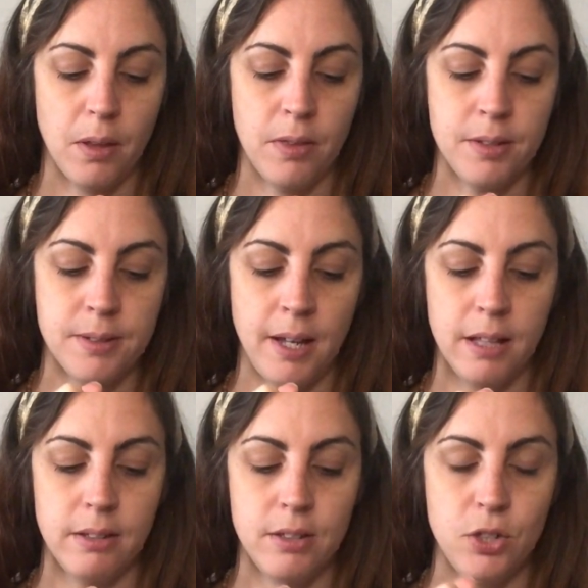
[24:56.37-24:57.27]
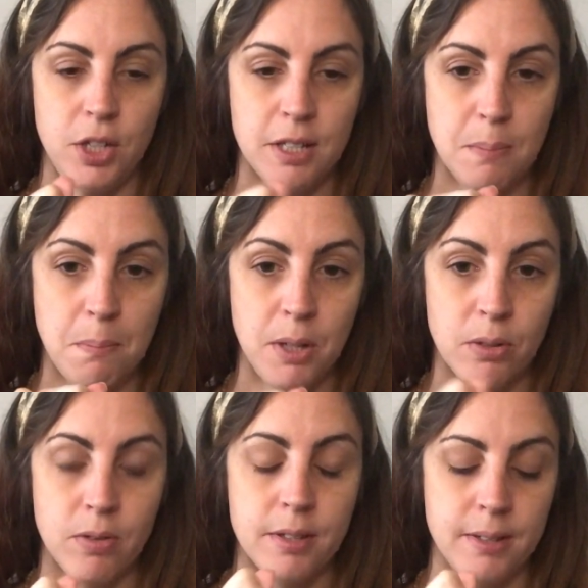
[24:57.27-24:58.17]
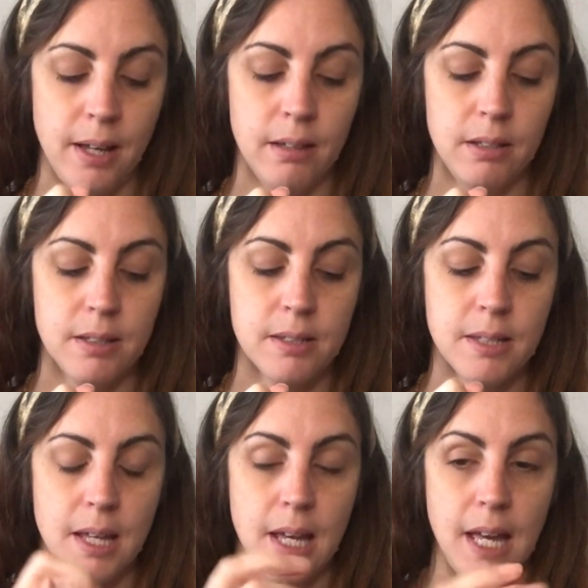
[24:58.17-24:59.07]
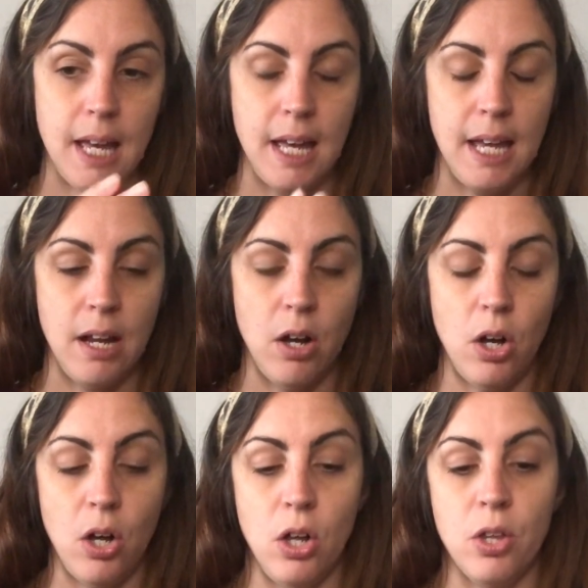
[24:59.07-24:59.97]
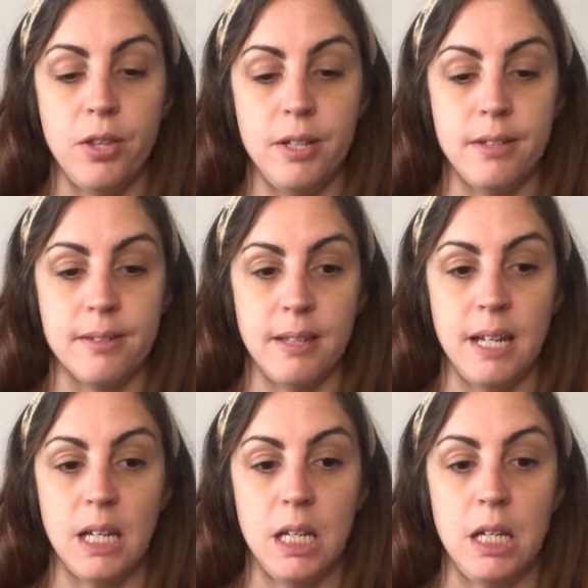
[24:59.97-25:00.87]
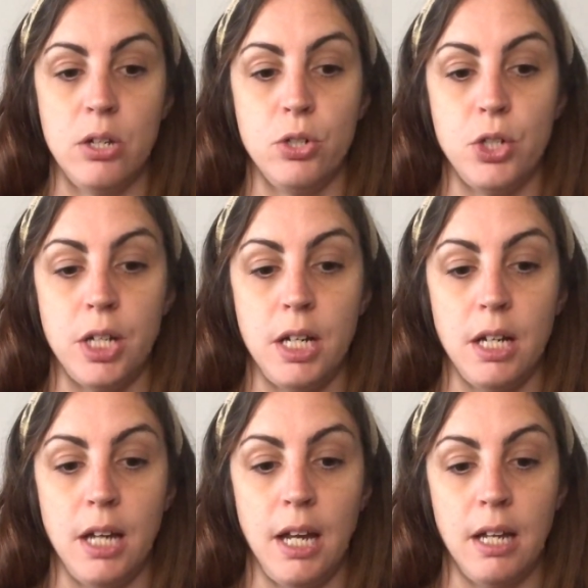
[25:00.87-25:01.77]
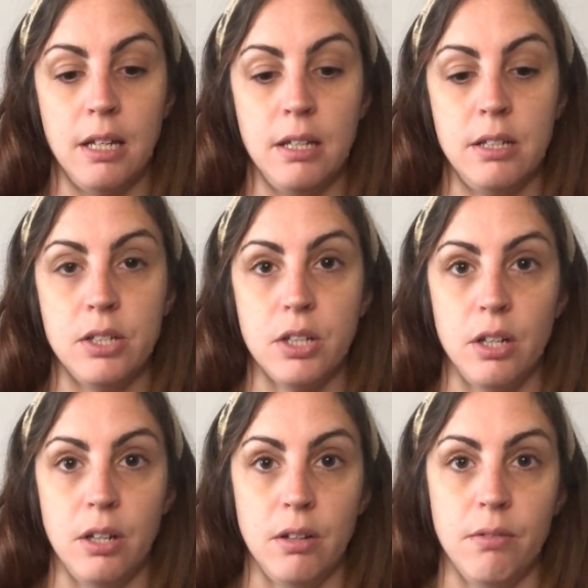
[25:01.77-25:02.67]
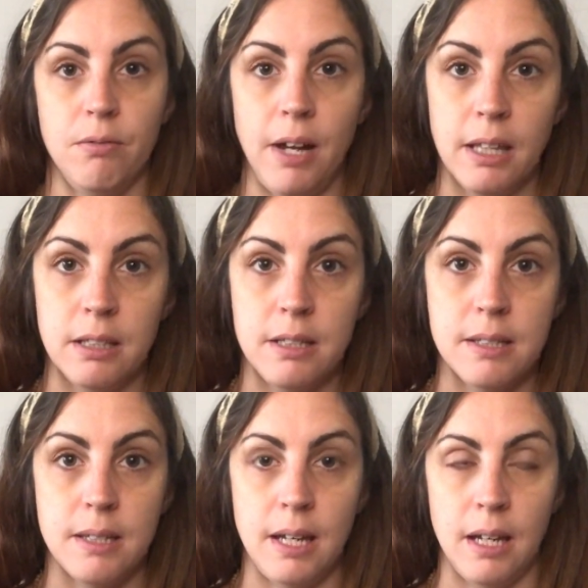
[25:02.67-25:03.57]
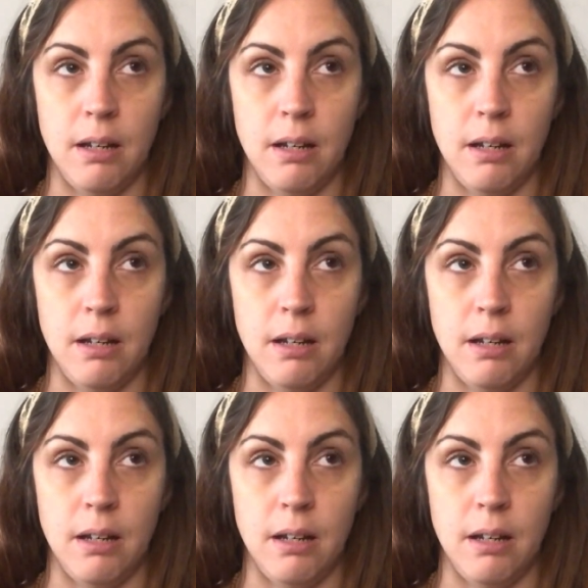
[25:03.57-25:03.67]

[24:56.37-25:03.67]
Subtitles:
silence. She has milled the silence. And all this like energy and violence and